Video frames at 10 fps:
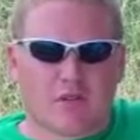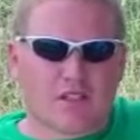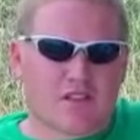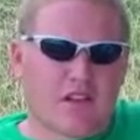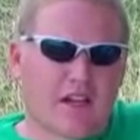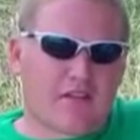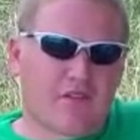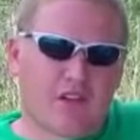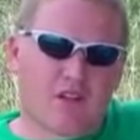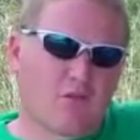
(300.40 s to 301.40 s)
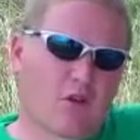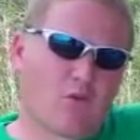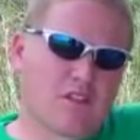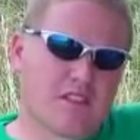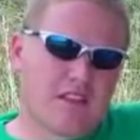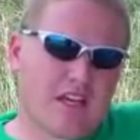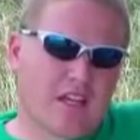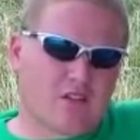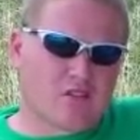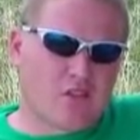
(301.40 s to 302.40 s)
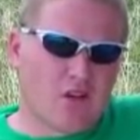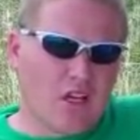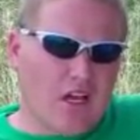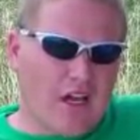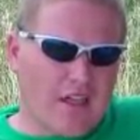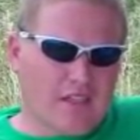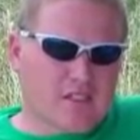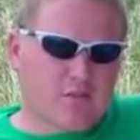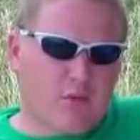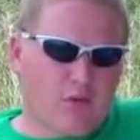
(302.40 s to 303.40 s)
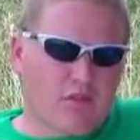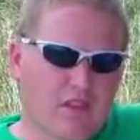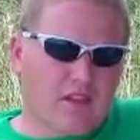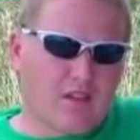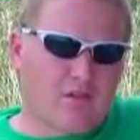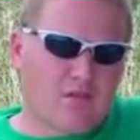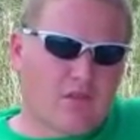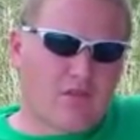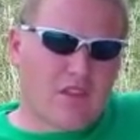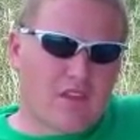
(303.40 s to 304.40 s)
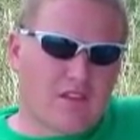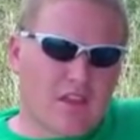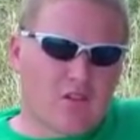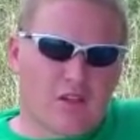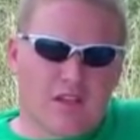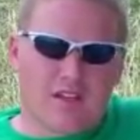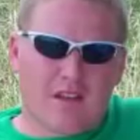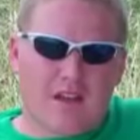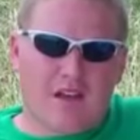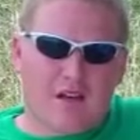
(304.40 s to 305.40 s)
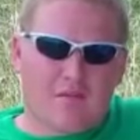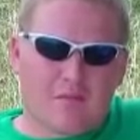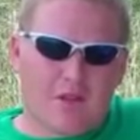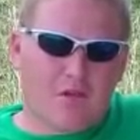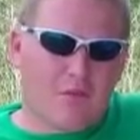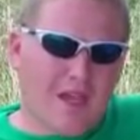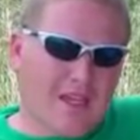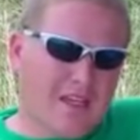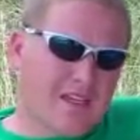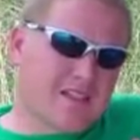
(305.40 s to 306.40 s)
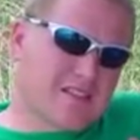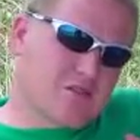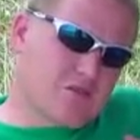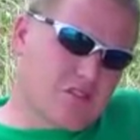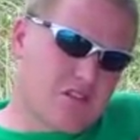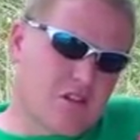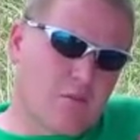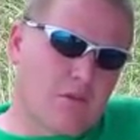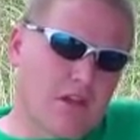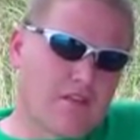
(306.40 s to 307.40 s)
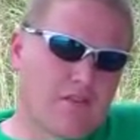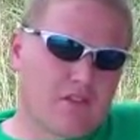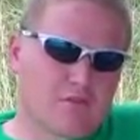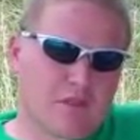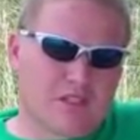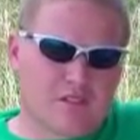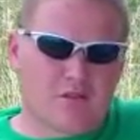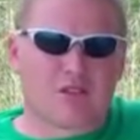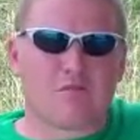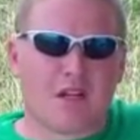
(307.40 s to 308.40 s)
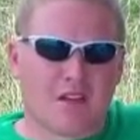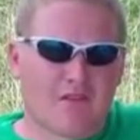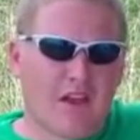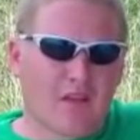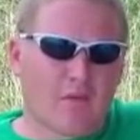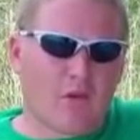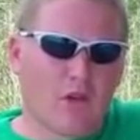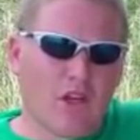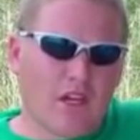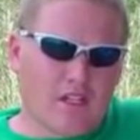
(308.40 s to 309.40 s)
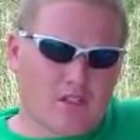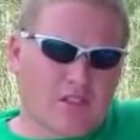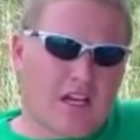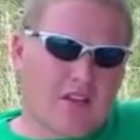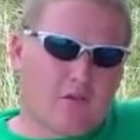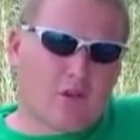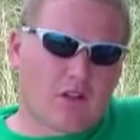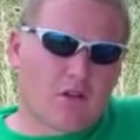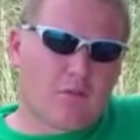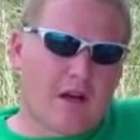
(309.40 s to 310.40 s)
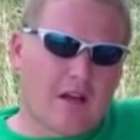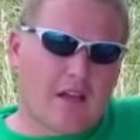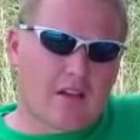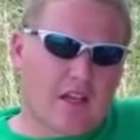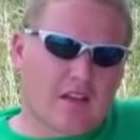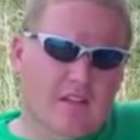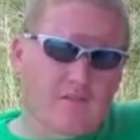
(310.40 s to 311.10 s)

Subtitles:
because of lack of funding, where we see that here. So I think it's important that they look at making it so it's a clear playing field, because there is money available. It's just how they want to go about allocating